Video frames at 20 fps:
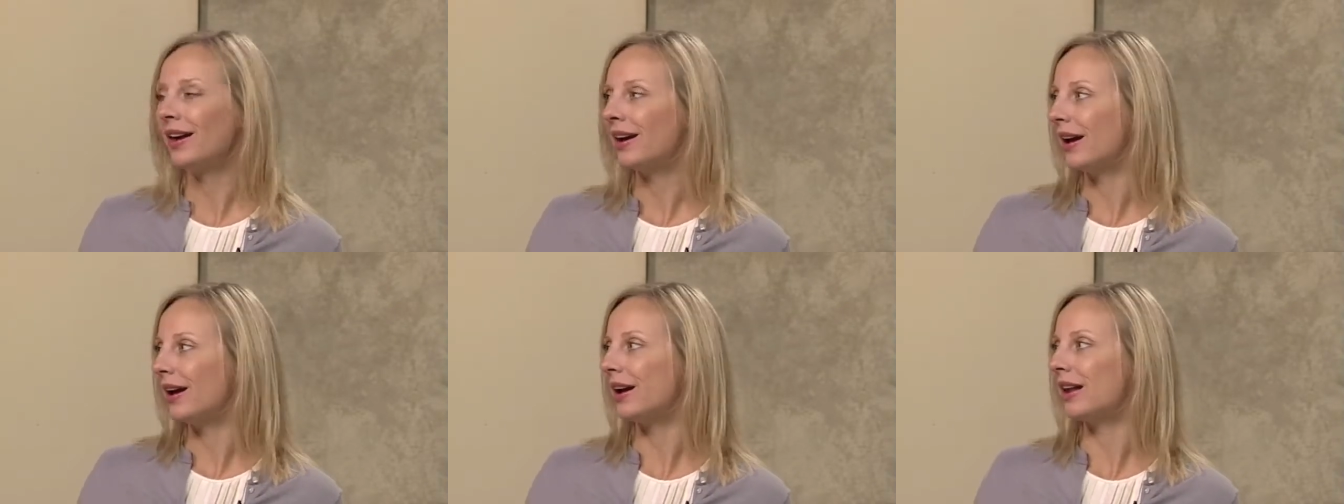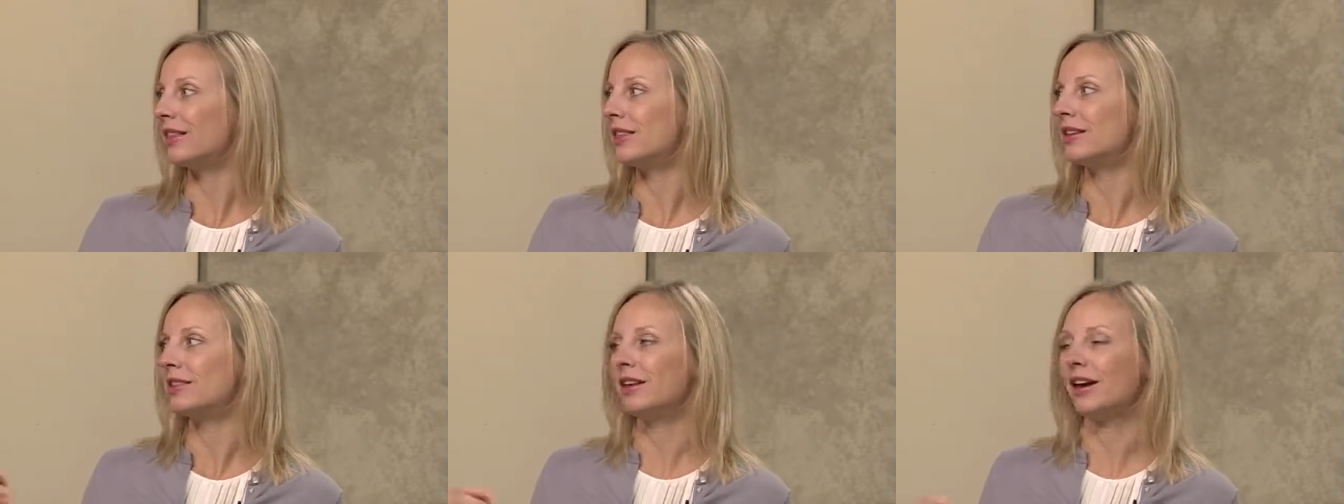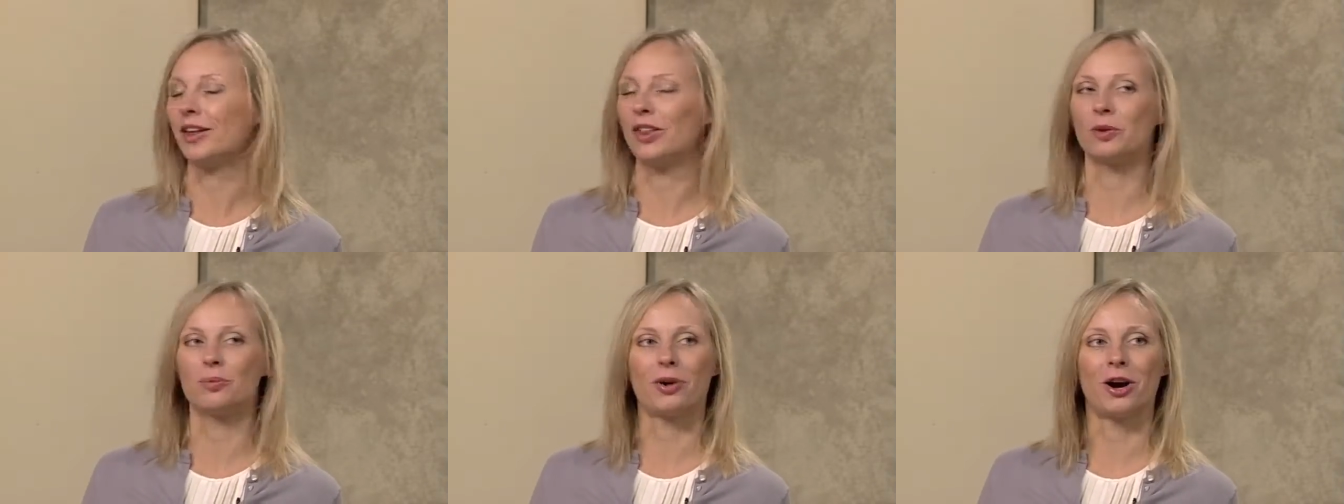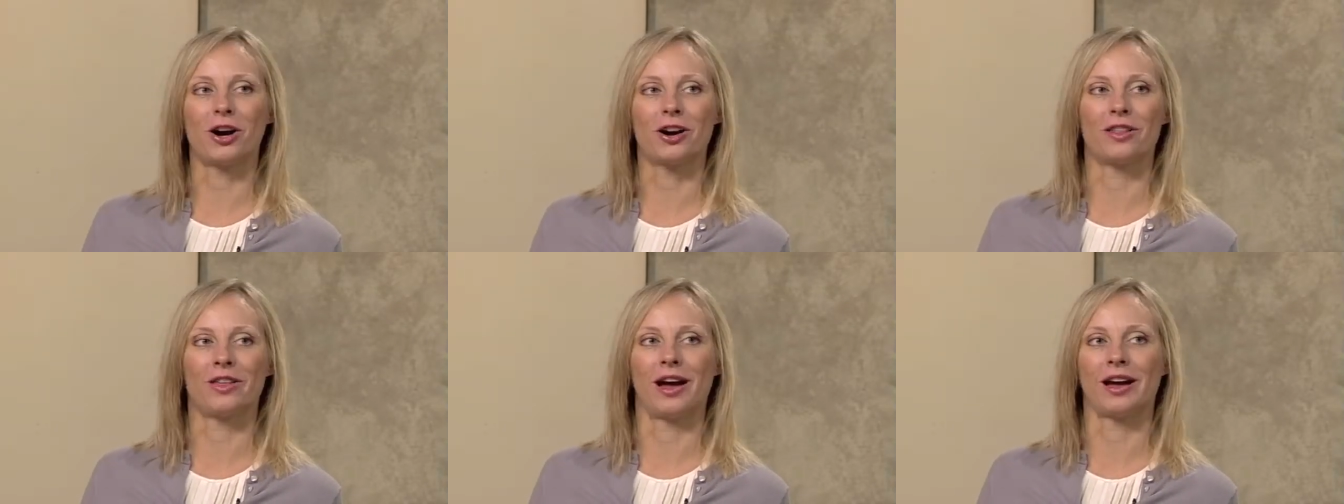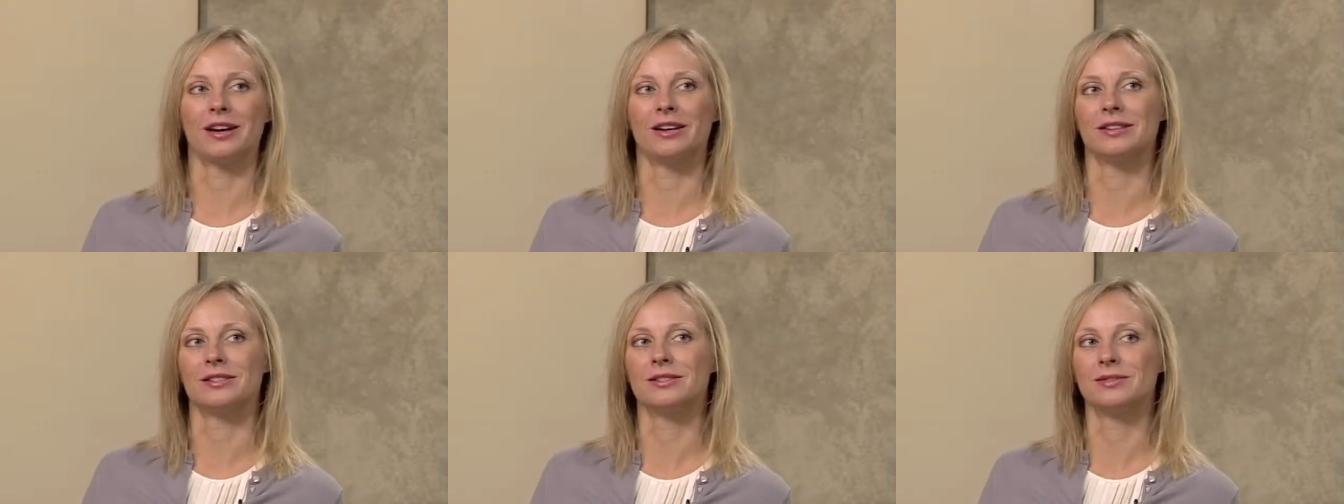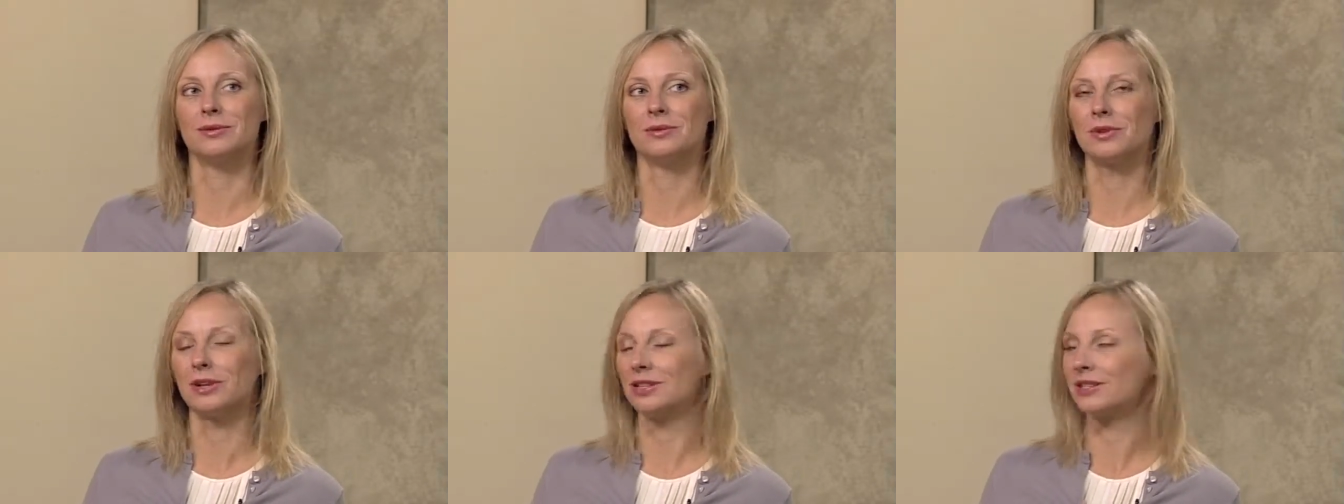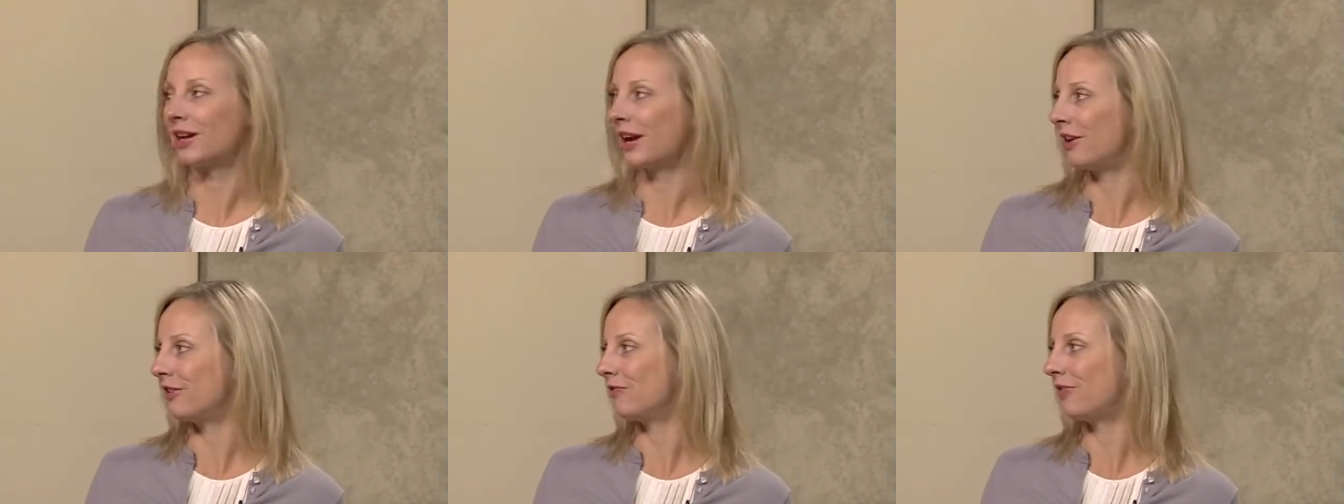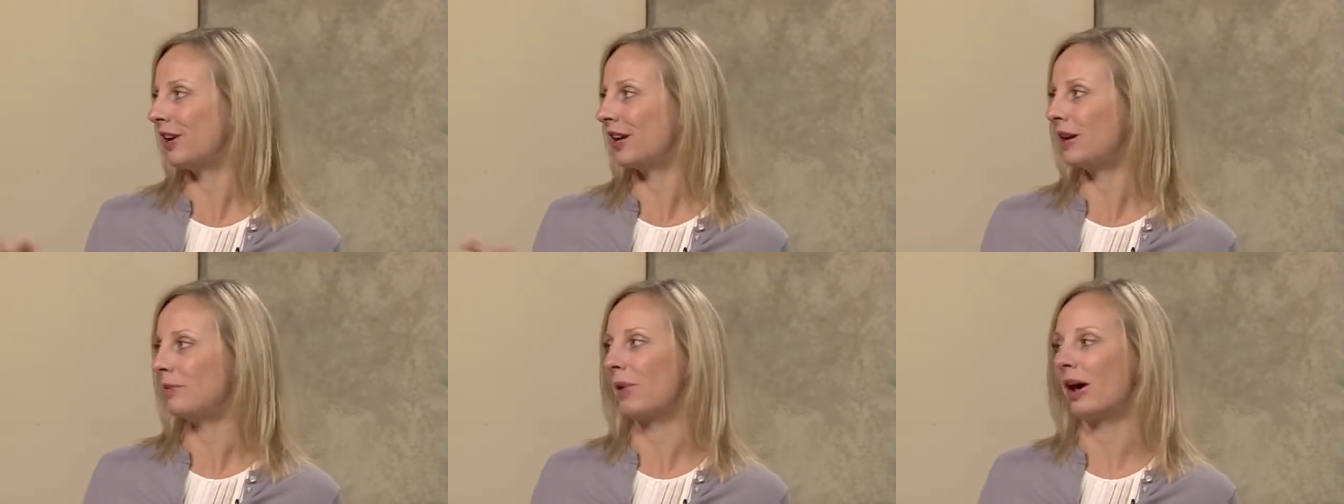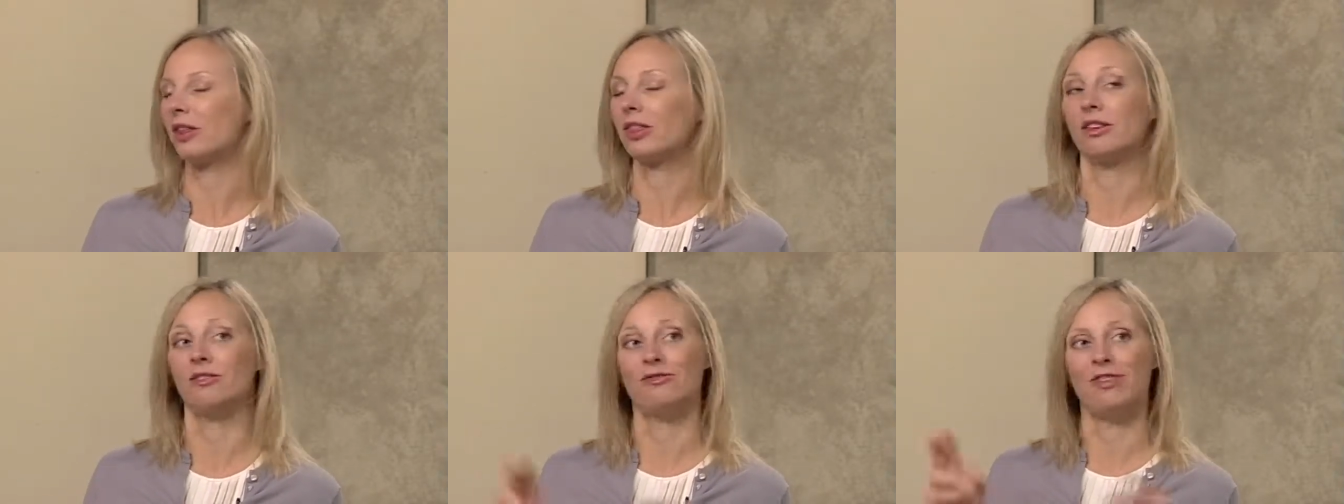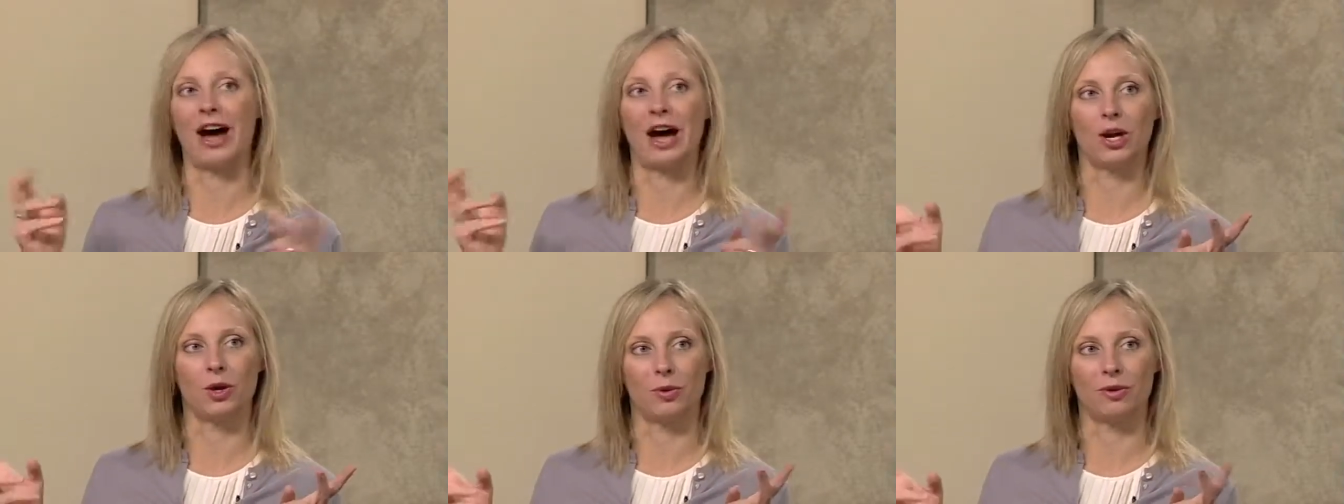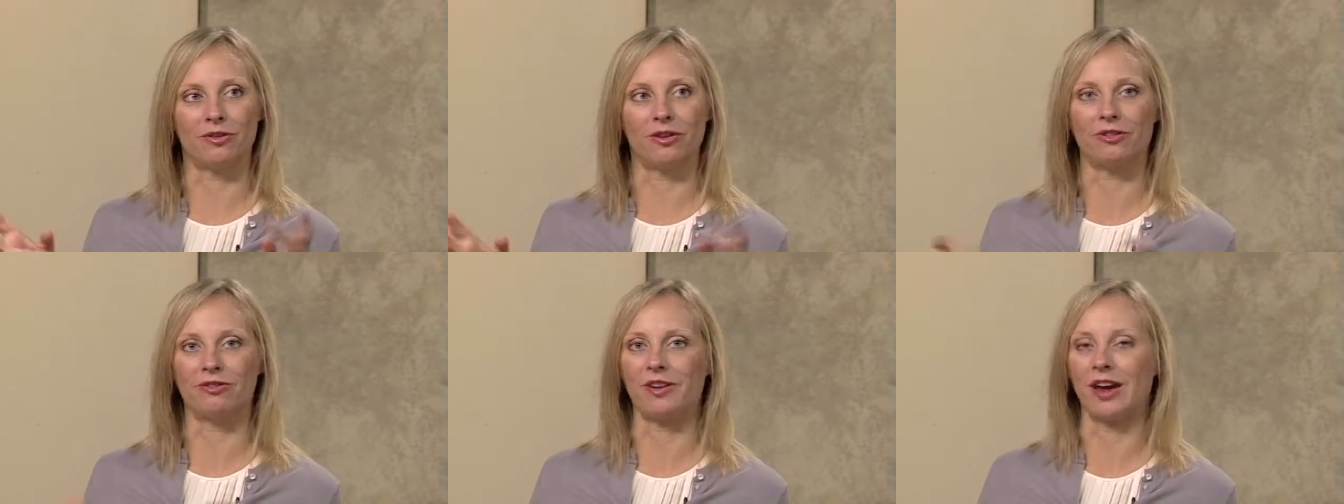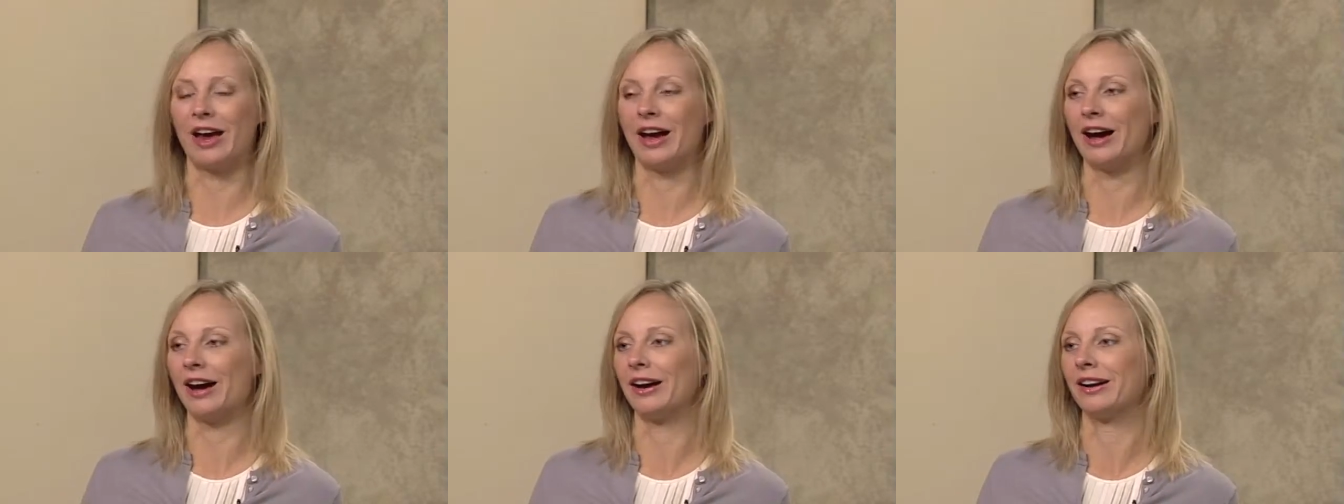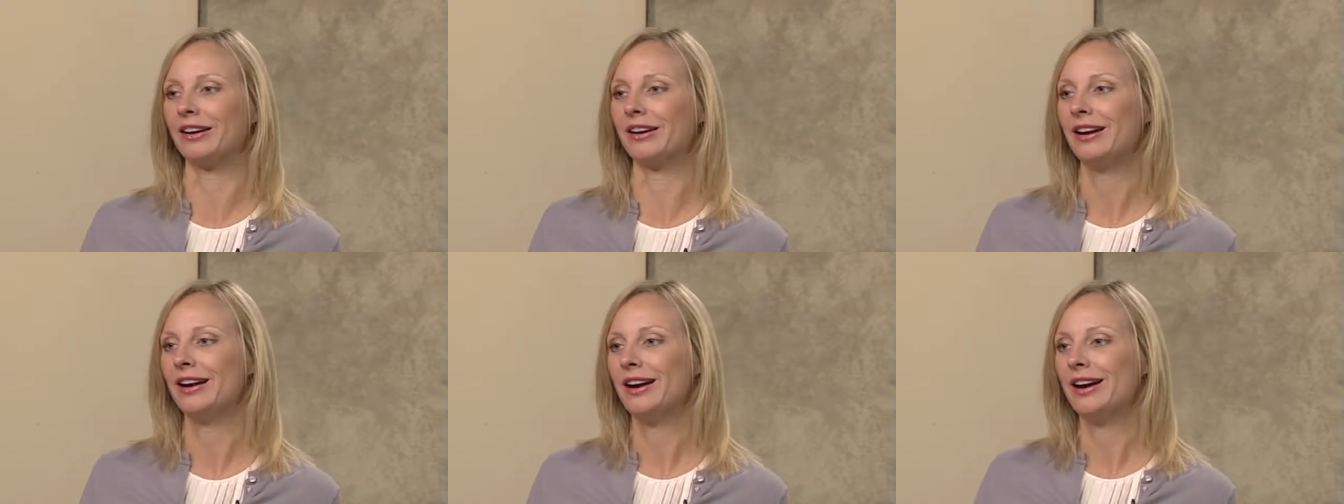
And I think the other part of that is that's kind of funny about the value of a fan.